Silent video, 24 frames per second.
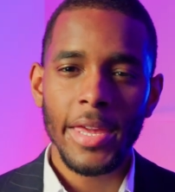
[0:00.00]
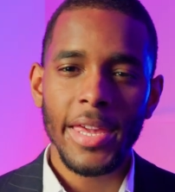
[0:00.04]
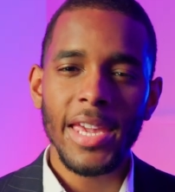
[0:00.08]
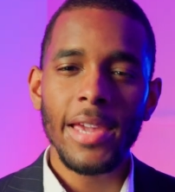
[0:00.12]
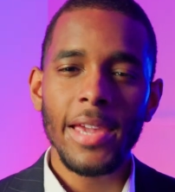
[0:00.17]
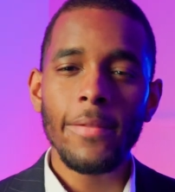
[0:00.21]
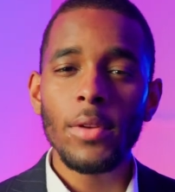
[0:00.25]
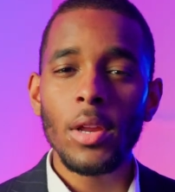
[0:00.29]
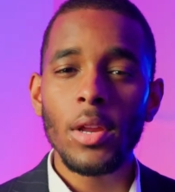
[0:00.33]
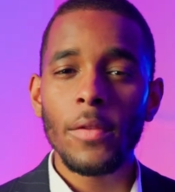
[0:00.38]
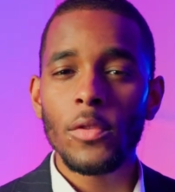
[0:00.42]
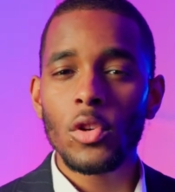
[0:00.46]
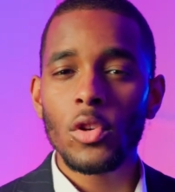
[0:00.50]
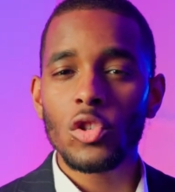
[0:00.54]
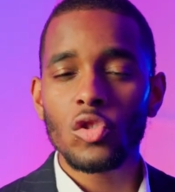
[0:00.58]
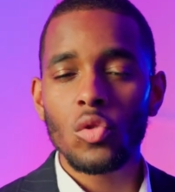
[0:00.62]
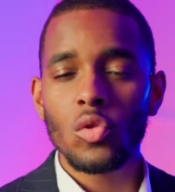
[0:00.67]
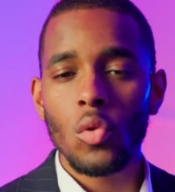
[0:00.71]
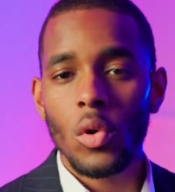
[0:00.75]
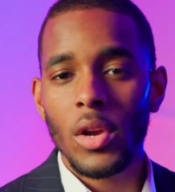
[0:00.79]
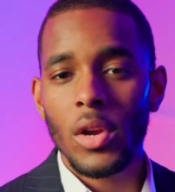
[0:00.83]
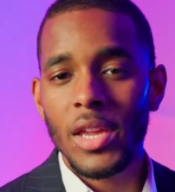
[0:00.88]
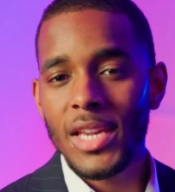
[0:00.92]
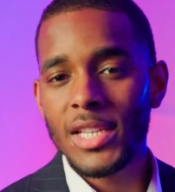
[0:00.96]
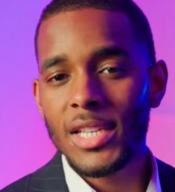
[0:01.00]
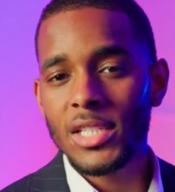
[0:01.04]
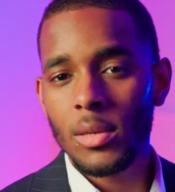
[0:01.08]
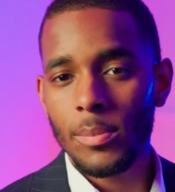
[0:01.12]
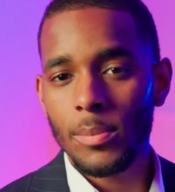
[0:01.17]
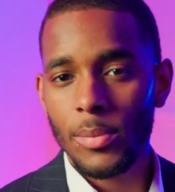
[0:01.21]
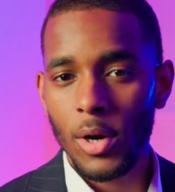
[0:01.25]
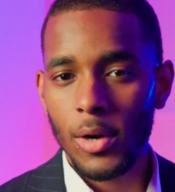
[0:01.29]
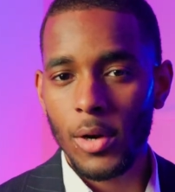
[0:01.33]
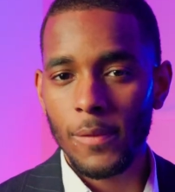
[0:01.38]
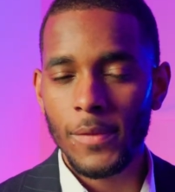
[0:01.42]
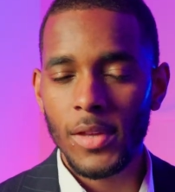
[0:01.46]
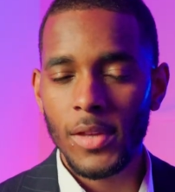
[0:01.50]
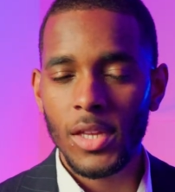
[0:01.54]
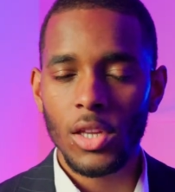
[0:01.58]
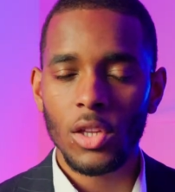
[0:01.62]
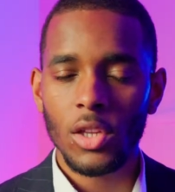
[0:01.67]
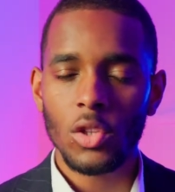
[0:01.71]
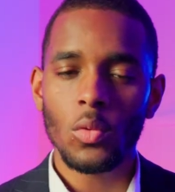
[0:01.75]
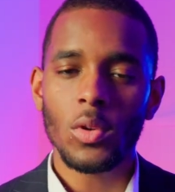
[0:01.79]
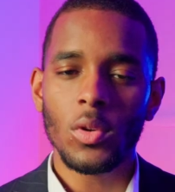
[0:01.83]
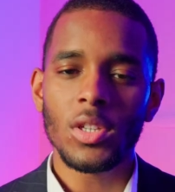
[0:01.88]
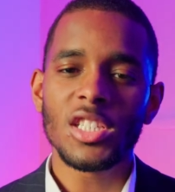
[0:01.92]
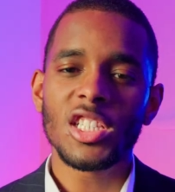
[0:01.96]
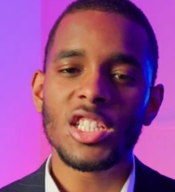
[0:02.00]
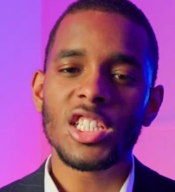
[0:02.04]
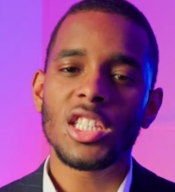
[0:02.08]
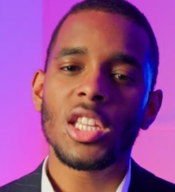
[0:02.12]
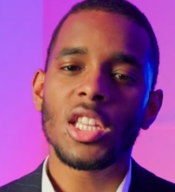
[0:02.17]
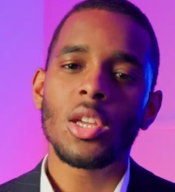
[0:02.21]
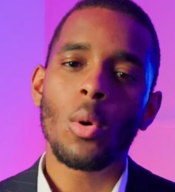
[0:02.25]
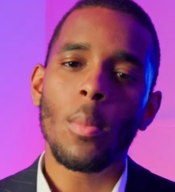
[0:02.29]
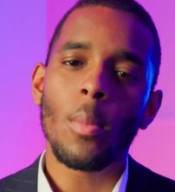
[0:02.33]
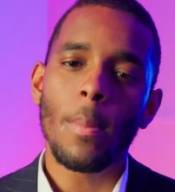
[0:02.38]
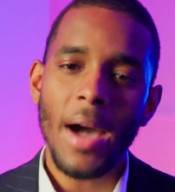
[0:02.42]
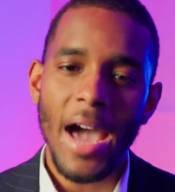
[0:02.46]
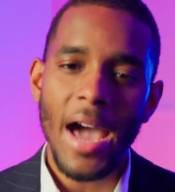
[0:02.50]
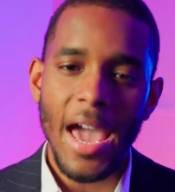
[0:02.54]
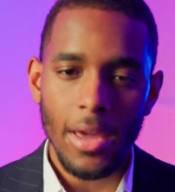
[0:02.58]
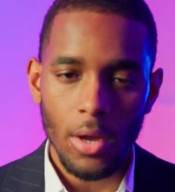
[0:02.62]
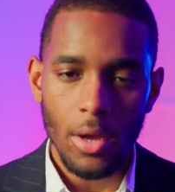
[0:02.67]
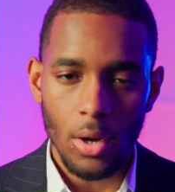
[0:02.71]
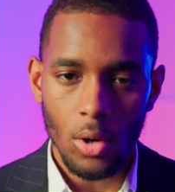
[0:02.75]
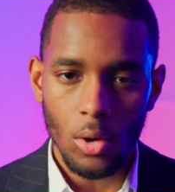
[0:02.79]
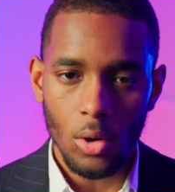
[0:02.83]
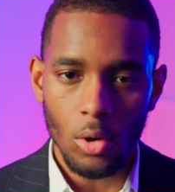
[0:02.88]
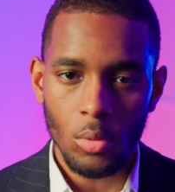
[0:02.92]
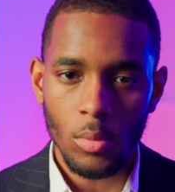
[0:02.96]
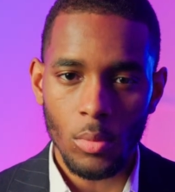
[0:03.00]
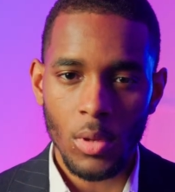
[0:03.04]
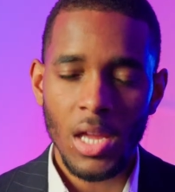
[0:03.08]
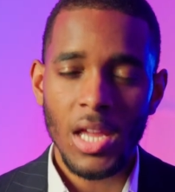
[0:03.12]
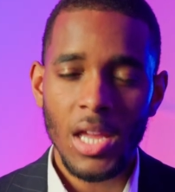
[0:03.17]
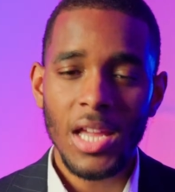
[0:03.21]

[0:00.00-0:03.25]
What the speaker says: Even if your score isn't perfect, you can still buy a home.